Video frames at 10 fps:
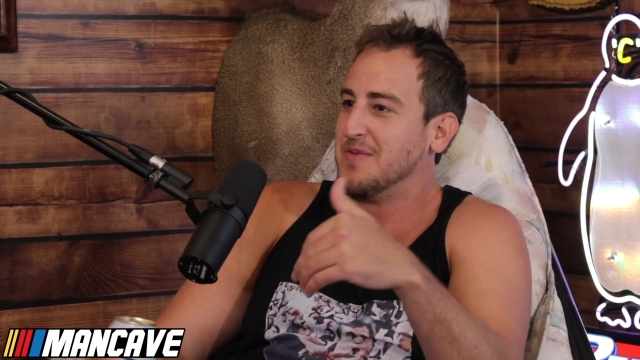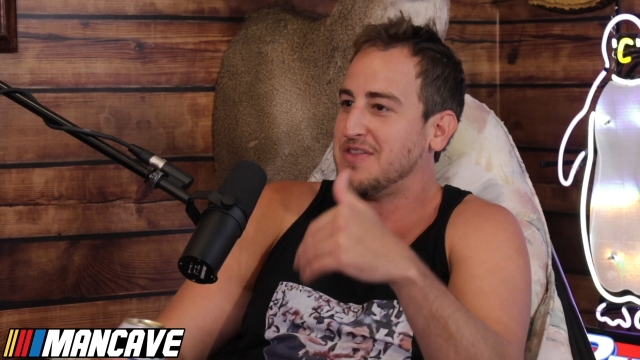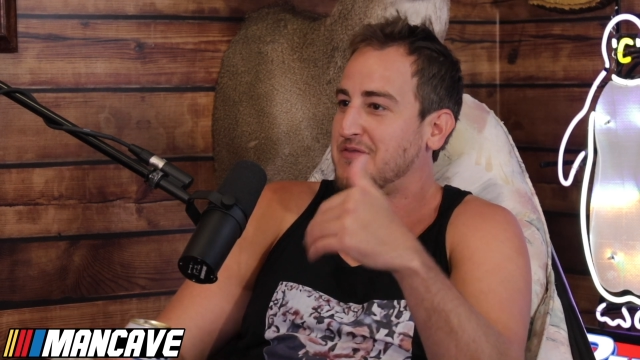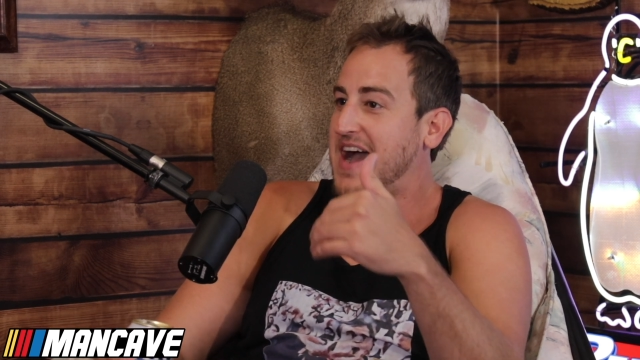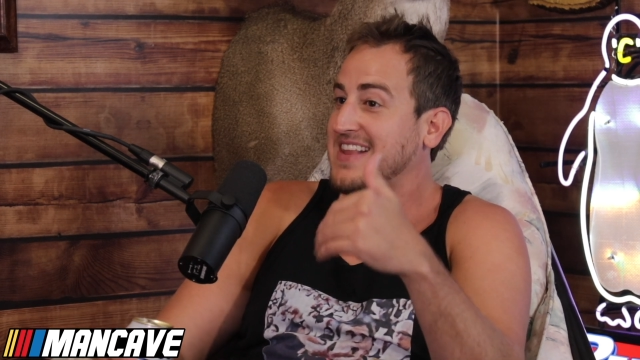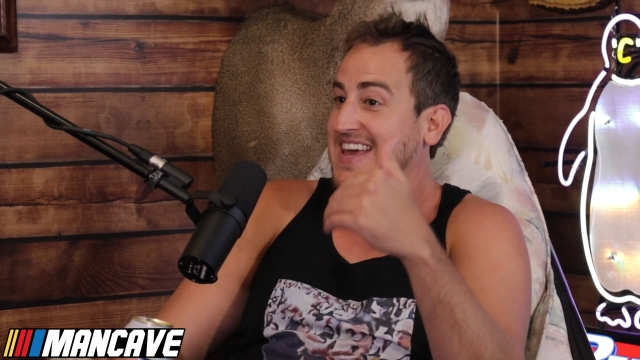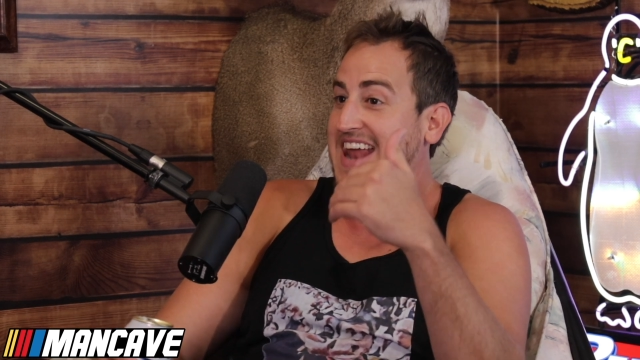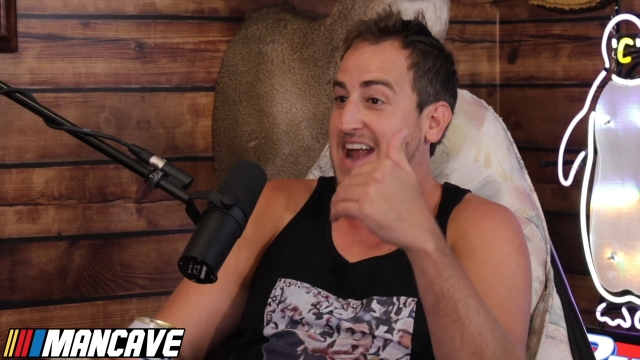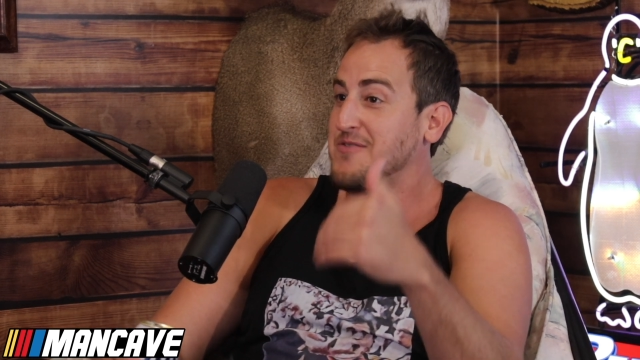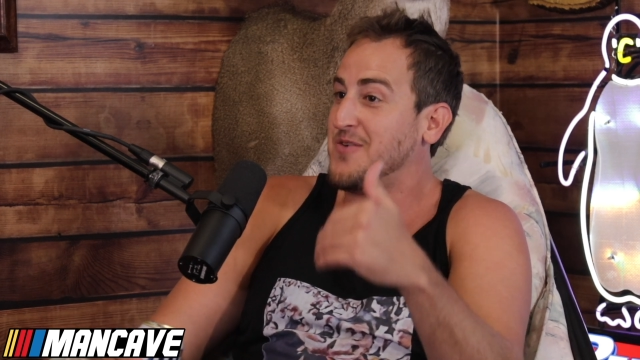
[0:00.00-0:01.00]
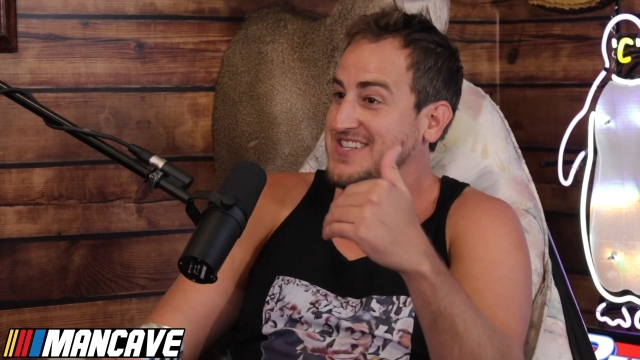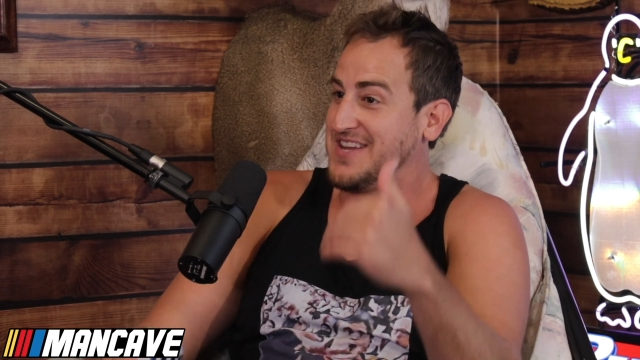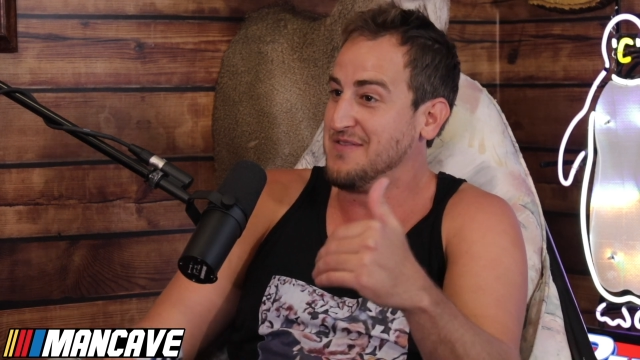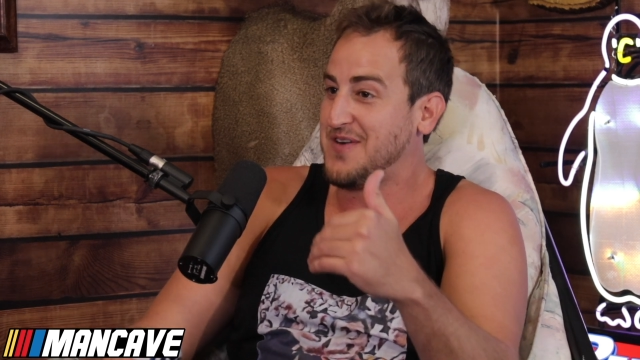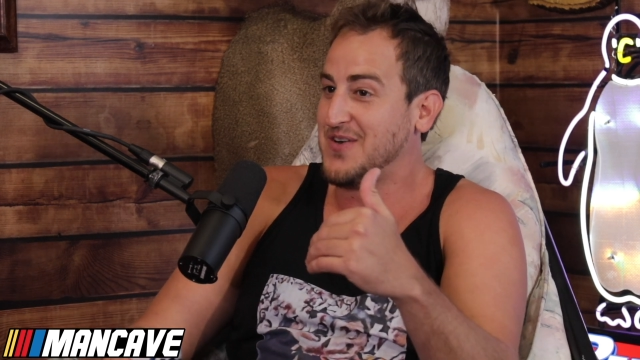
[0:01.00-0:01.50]
but the fact that everyone's
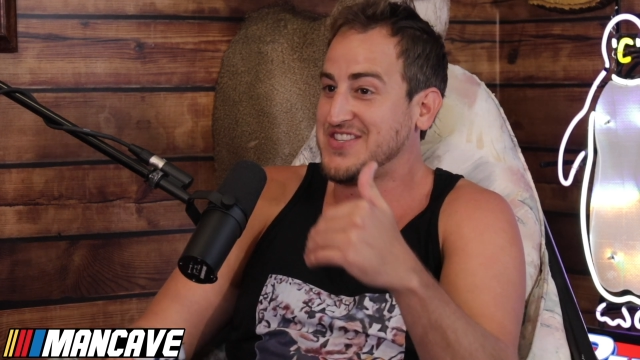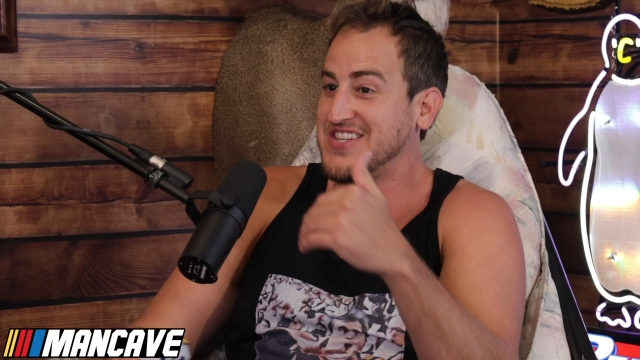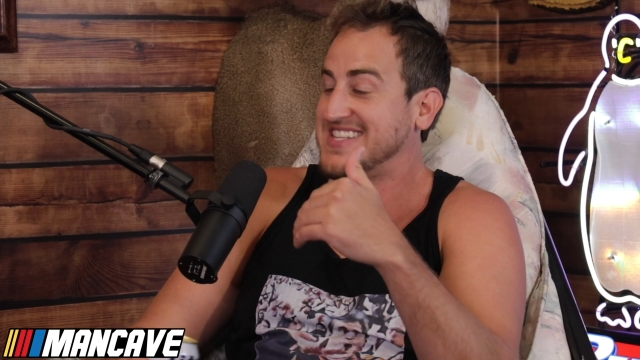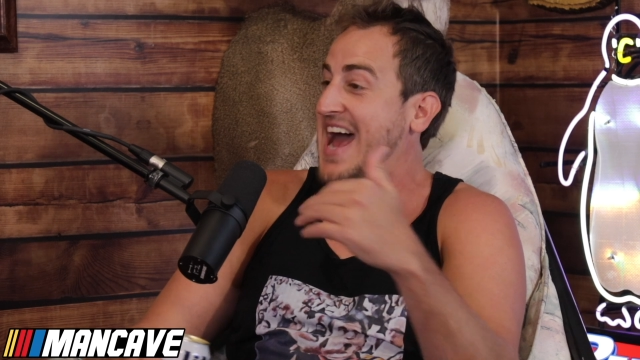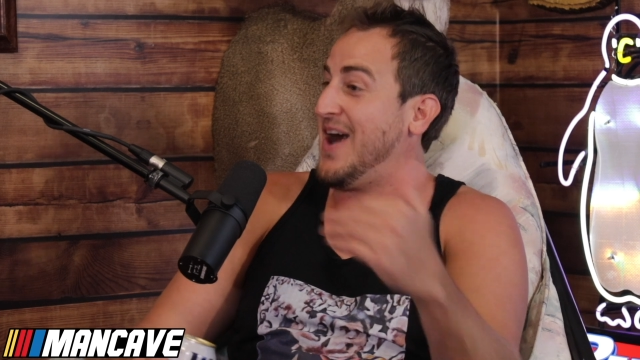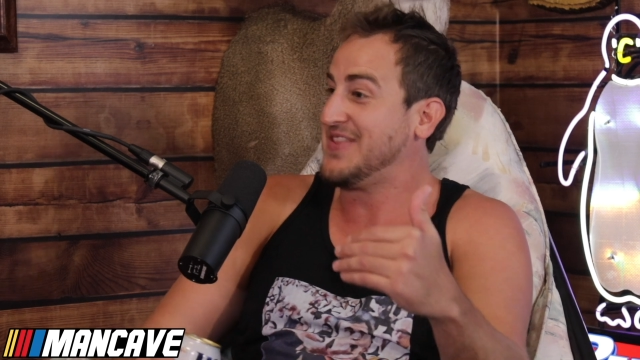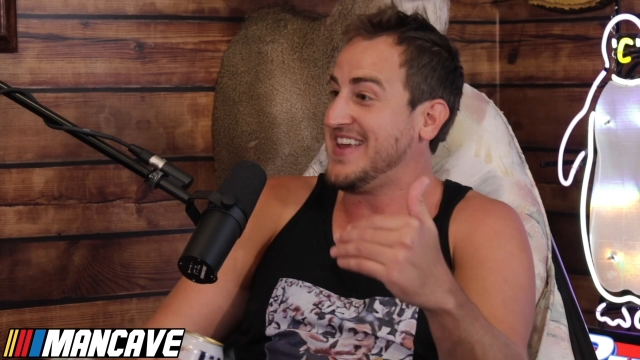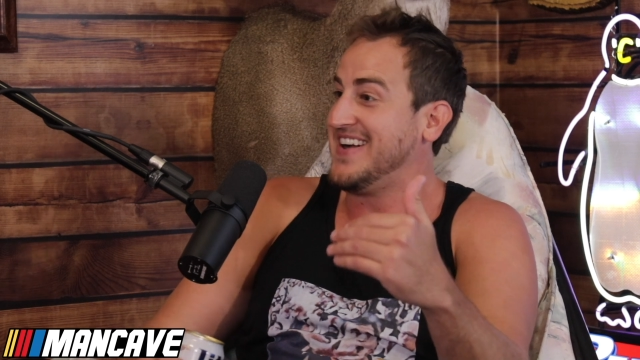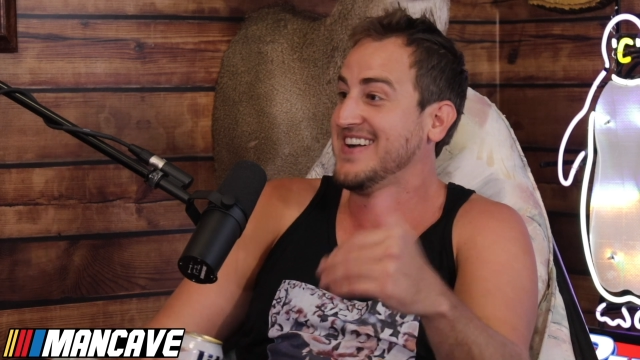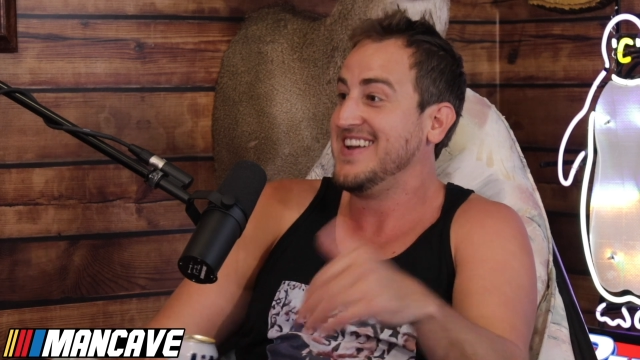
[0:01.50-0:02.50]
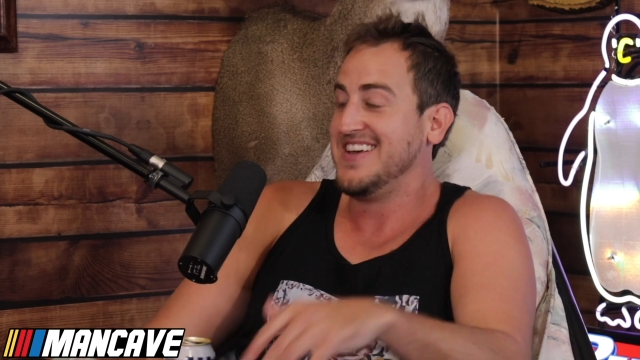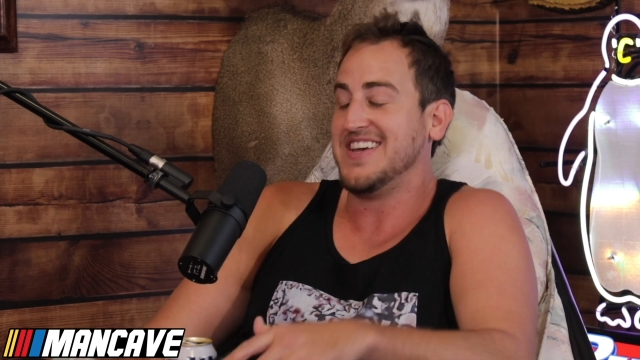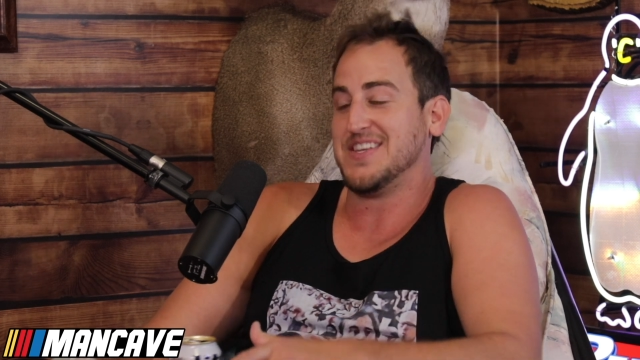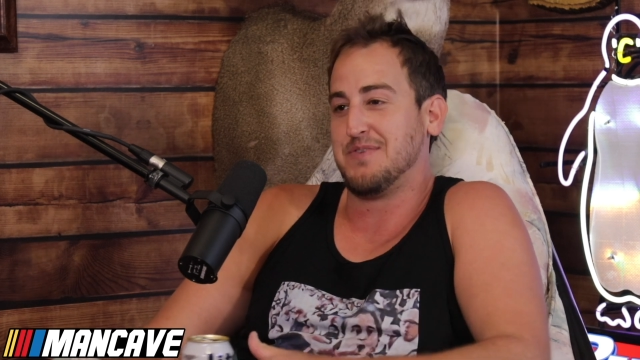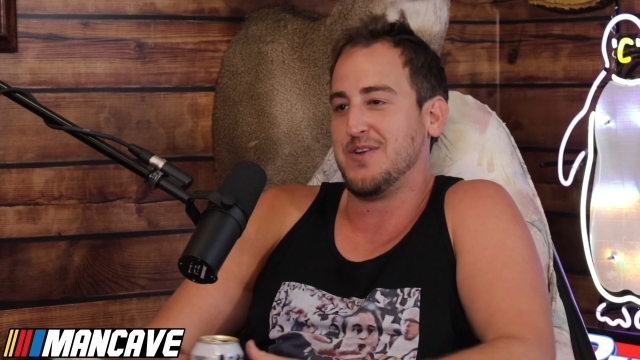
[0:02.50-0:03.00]
info That's is just crazy. out there
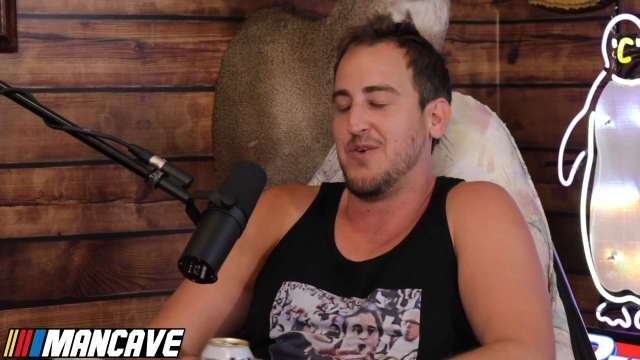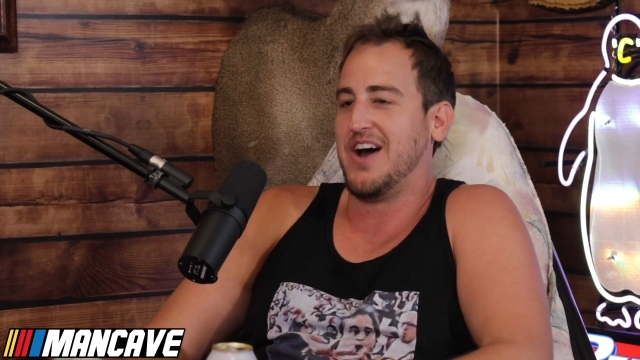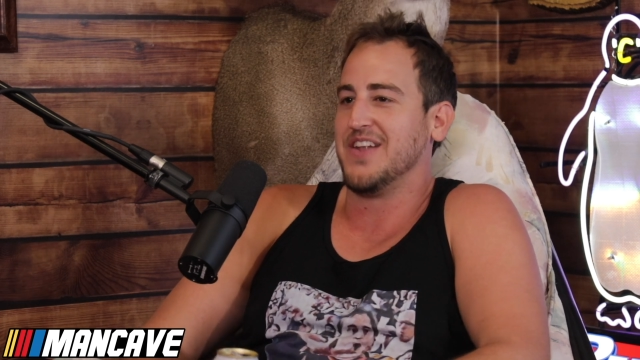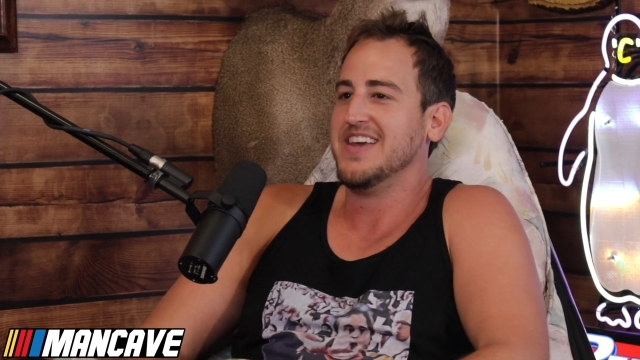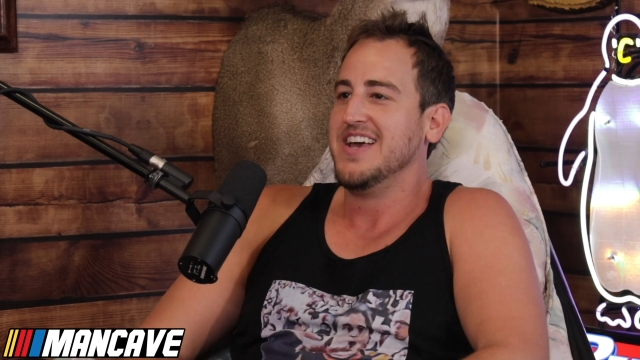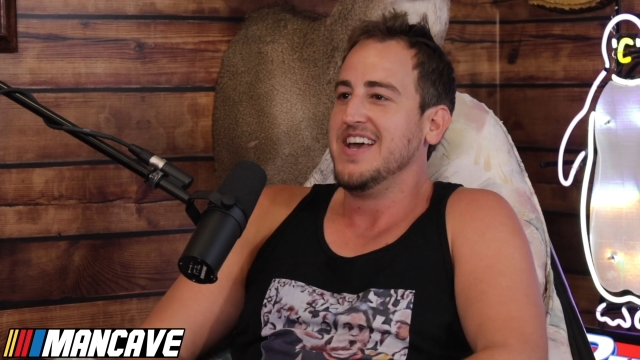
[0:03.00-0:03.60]
is pretty wild.